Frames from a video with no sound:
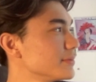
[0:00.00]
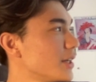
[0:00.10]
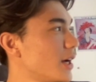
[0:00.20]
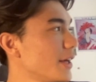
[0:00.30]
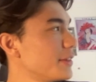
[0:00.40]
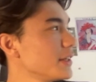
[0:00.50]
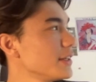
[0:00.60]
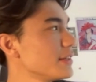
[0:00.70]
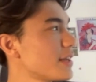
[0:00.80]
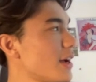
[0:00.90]
I
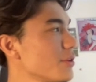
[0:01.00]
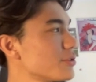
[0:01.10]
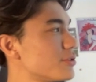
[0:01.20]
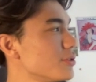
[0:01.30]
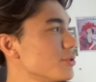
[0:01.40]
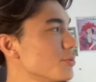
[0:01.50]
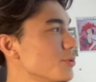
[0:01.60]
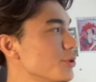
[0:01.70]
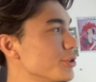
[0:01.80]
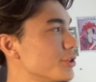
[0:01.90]
think Tao Su
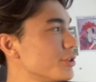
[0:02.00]
would